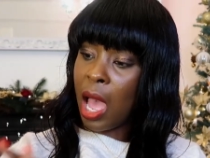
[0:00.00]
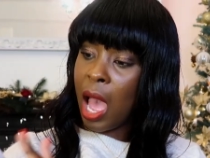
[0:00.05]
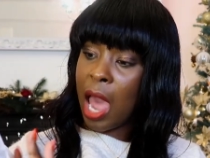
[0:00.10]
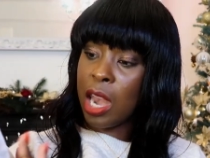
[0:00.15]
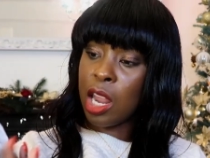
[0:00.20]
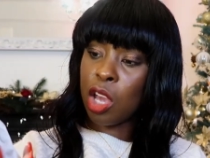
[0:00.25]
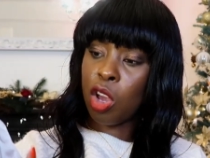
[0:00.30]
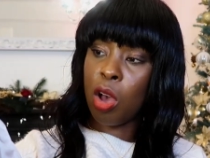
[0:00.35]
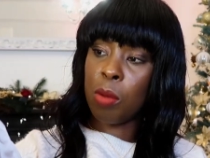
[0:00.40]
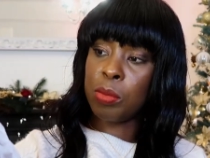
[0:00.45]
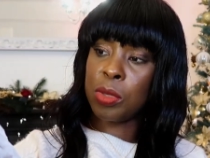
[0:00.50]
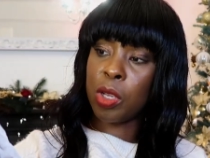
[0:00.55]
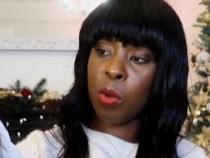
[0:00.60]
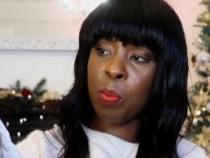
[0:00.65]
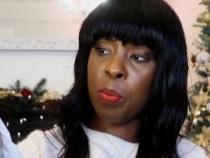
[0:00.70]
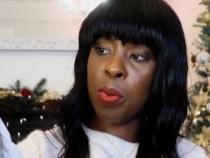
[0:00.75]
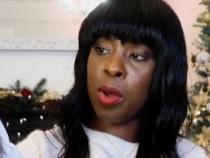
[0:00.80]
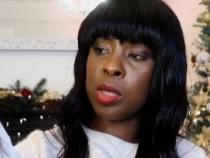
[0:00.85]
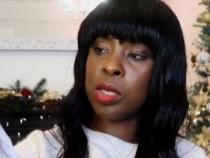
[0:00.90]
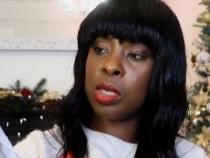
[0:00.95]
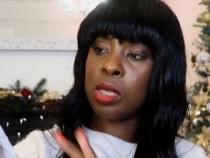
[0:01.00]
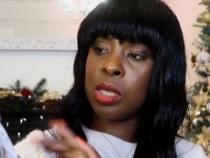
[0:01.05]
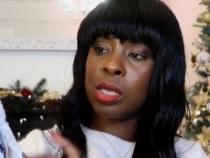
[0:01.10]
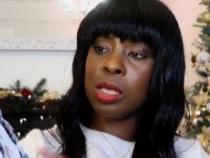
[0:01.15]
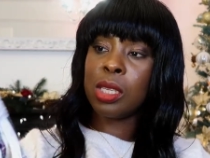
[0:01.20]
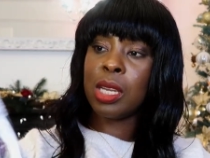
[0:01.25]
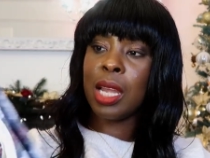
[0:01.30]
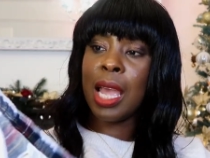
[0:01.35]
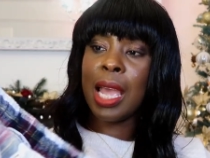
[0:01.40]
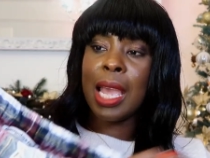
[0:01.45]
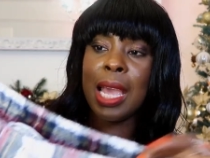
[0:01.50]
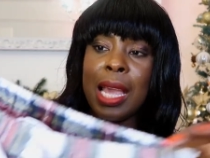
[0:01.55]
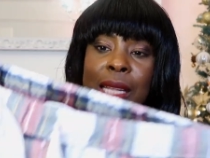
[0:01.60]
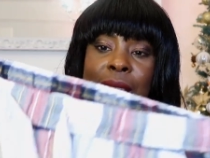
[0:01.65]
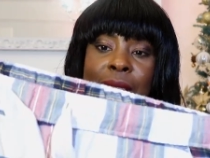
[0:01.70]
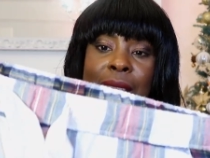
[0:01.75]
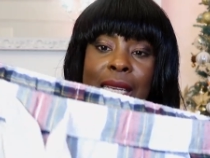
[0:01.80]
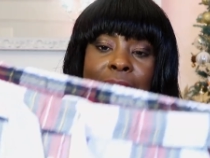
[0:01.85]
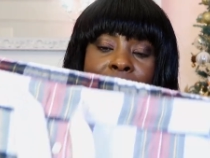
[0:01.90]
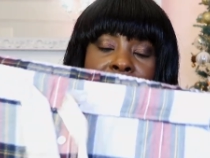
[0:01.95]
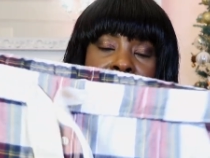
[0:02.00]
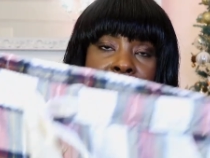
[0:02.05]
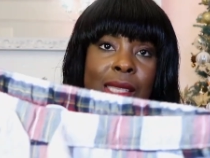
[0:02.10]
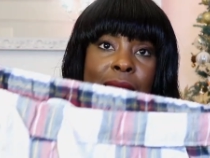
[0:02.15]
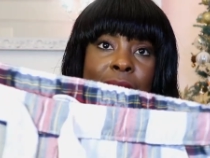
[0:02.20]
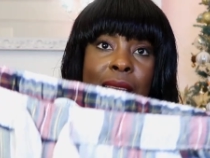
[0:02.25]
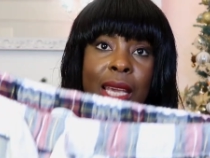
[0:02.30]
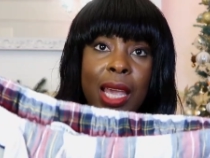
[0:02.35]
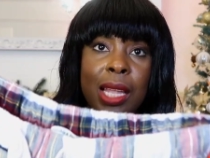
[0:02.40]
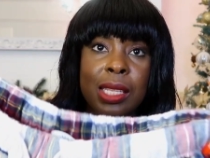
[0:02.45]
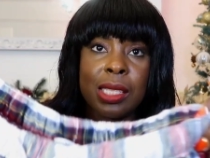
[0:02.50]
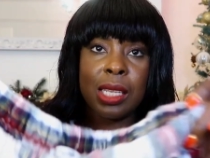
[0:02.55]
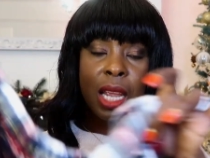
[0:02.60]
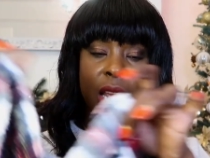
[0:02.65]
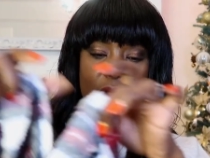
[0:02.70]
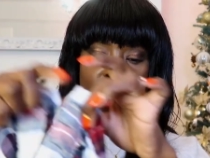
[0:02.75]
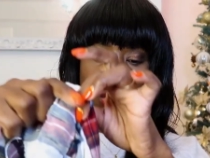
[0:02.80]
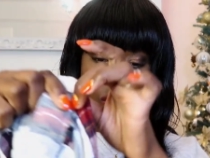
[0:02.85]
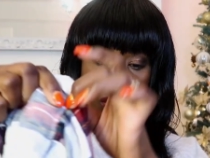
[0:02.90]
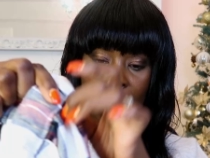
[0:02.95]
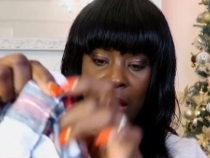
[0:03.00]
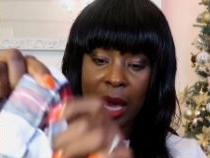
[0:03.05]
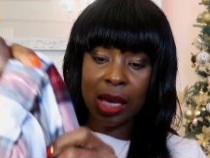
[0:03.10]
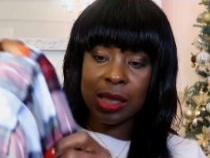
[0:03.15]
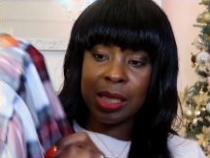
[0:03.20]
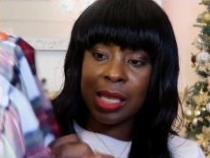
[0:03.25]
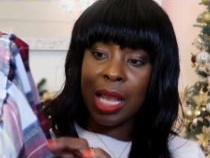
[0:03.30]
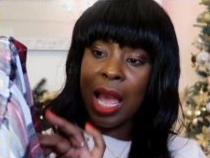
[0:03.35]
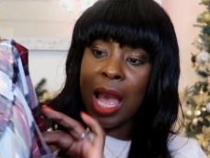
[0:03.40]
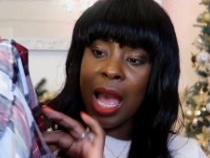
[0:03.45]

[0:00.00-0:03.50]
and it comes like a button it's elasticated in the waist